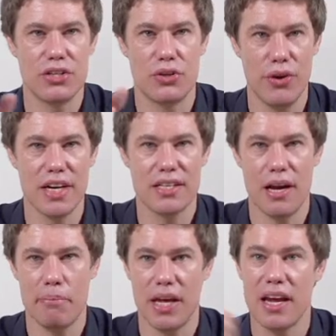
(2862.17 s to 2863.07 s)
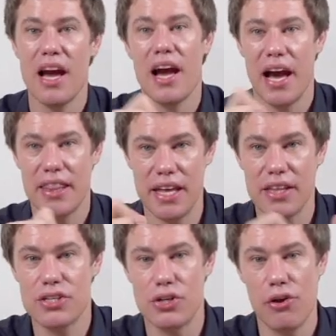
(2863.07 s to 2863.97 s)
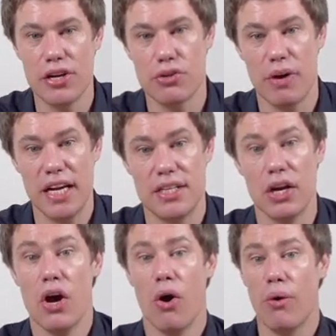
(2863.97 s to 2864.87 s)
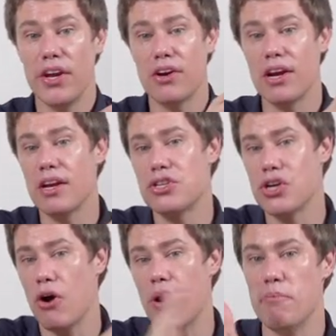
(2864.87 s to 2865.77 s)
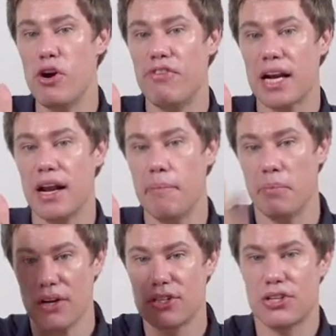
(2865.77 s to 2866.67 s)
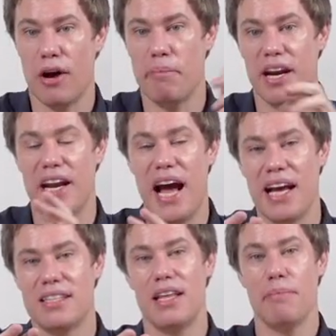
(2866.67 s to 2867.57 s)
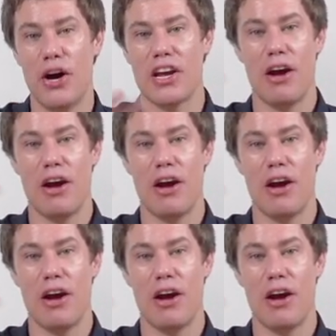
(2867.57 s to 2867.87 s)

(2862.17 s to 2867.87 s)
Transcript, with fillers: doing something and then the students write it. Or you can show a movie clip, stop it and ask them, okay,